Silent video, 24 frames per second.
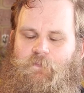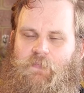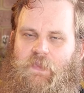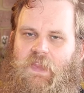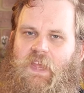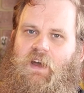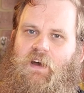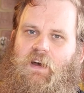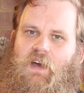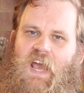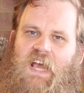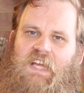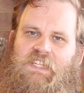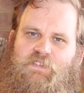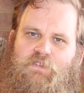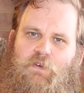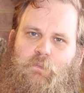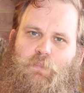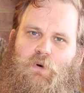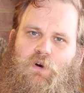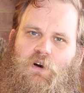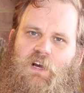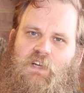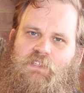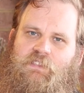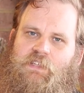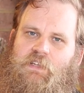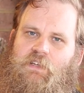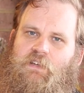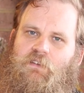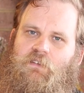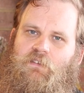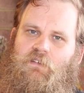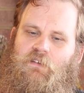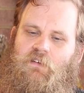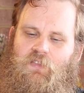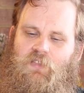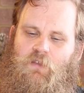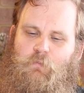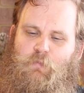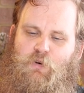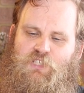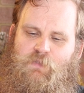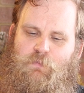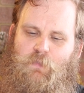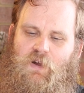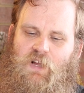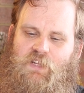Now, as for pricing, the
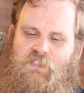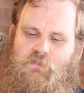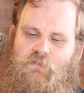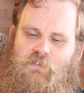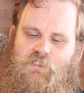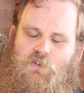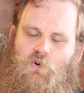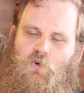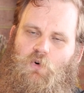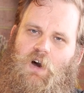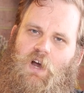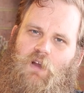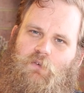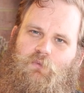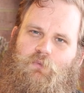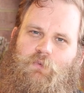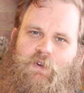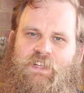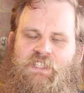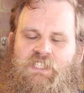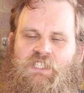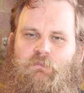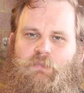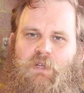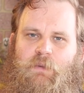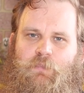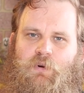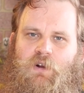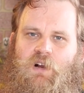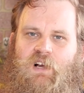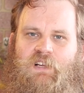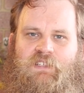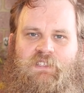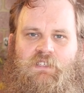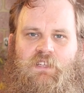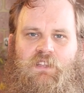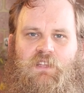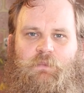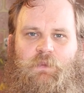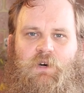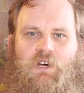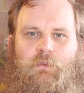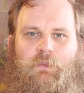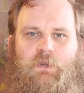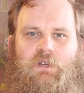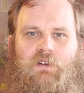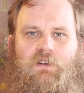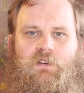Bushmeister is quite reasonably priced at the
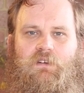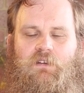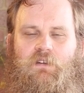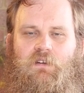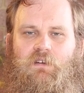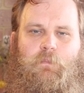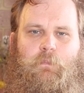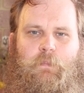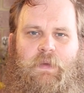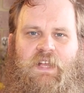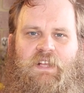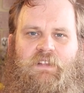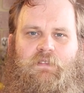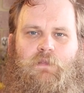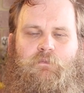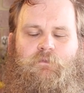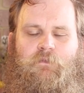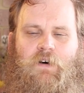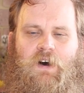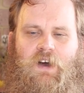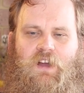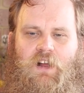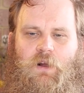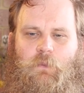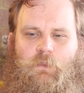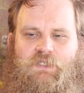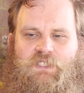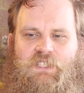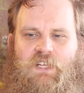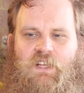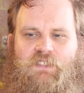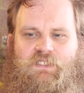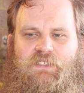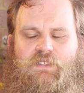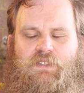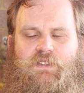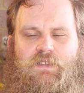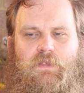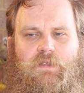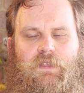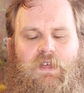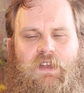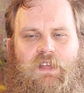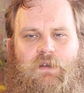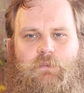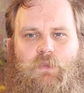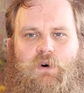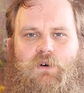moment. Beaton Firearms has a
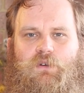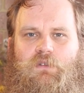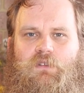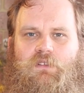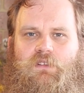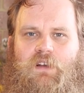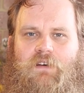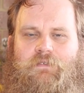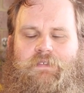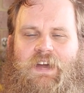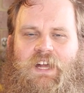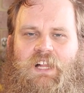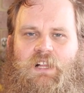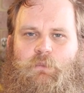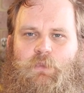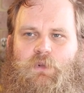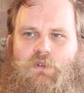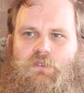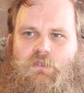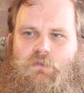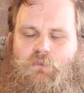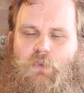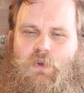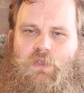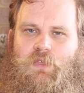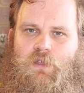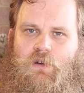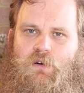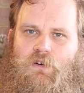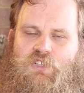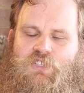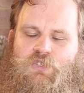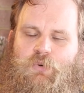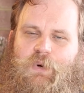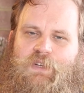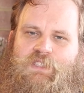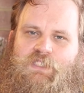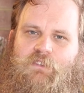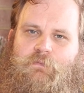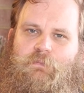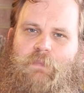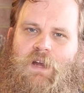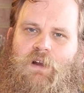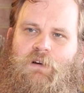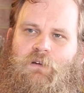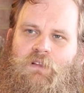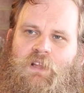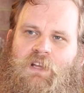synthetic model available with your choice of
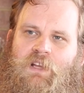barrel